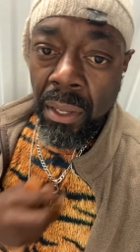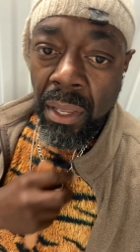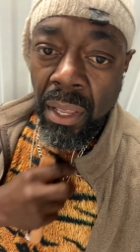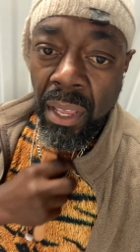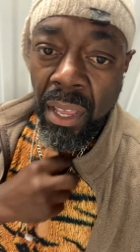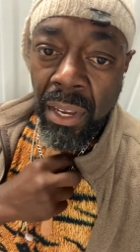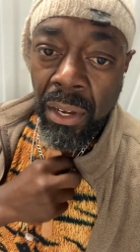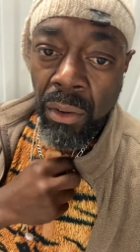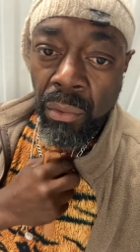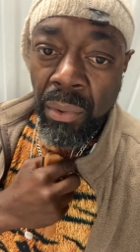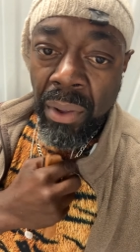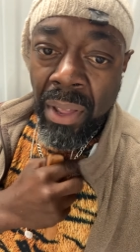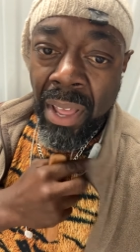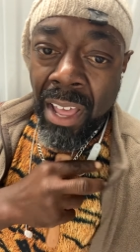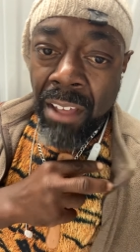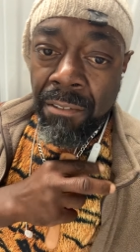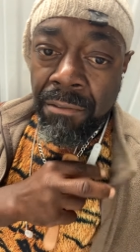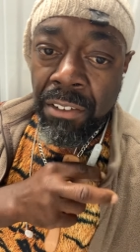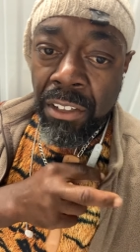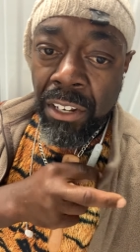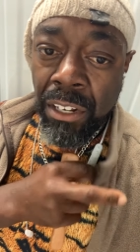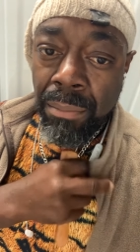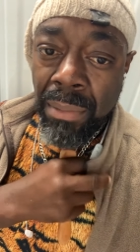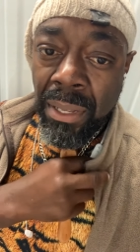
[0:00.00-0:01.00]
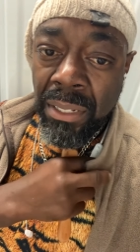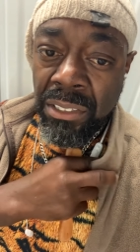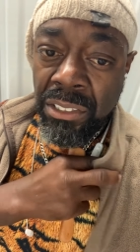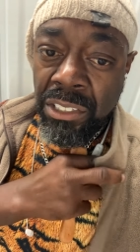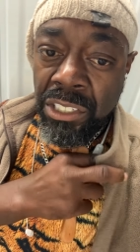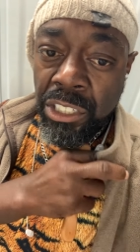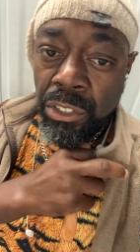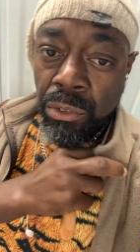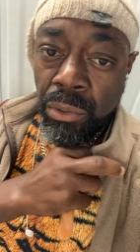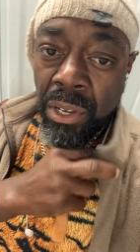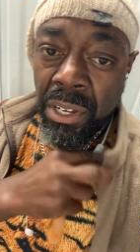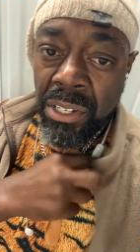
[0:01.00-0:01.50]
And the way I feel about the
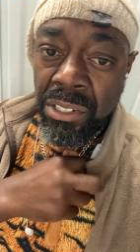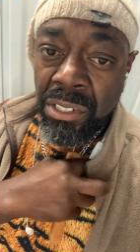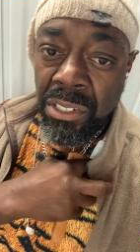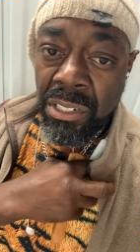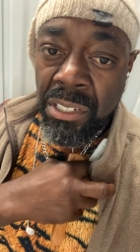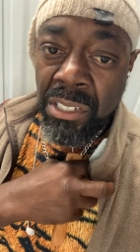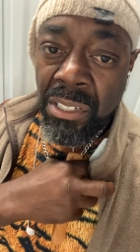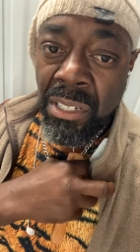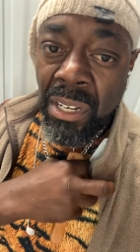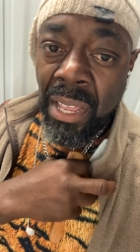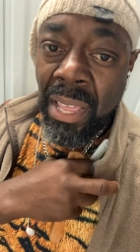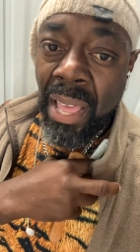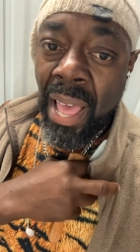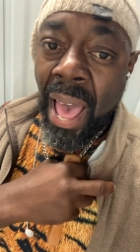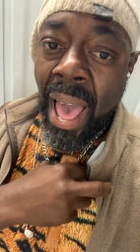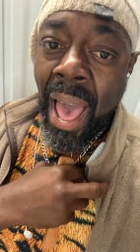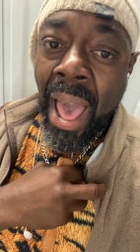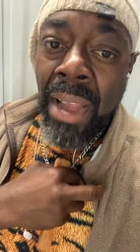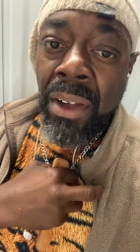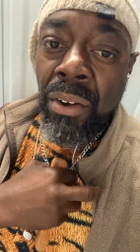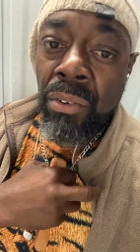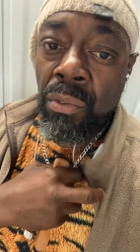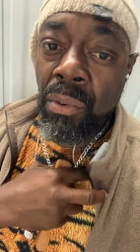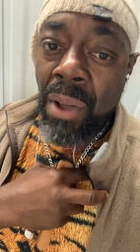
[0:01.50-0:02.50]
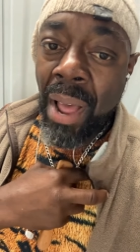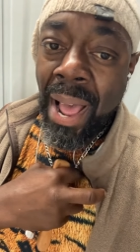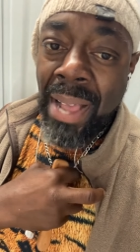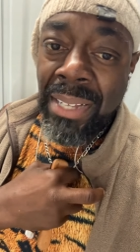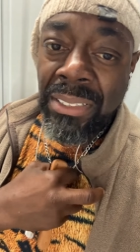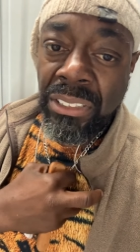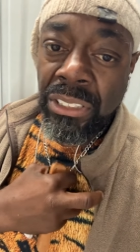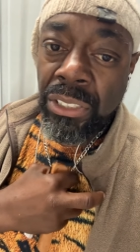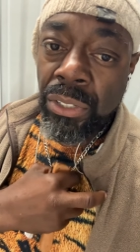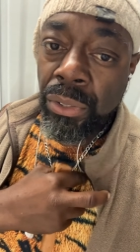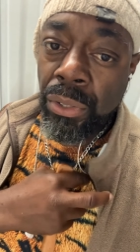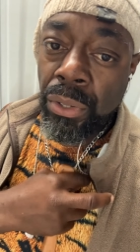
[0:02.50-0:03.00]
situation, it's like I don't I
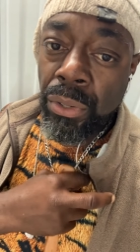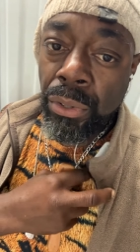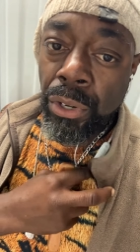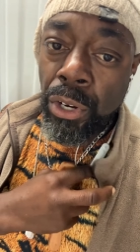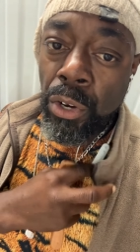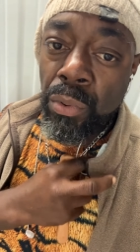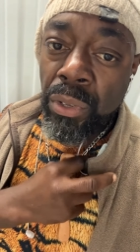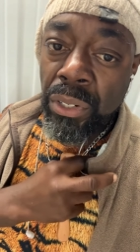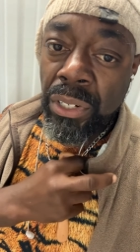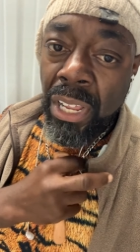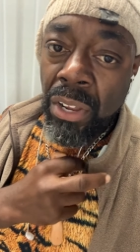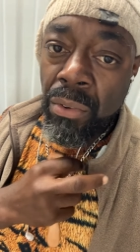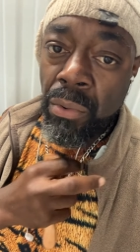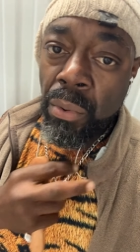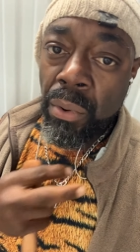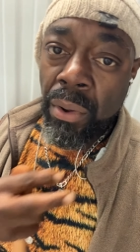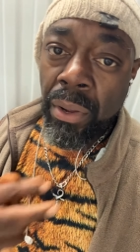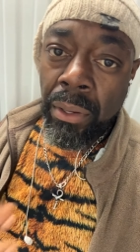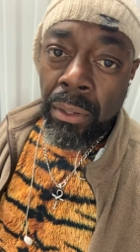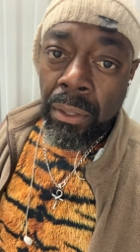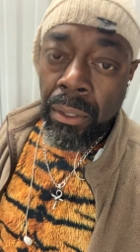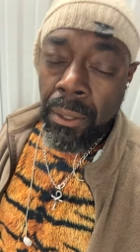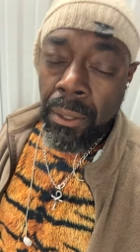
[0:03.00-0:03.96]
still don't know what they want.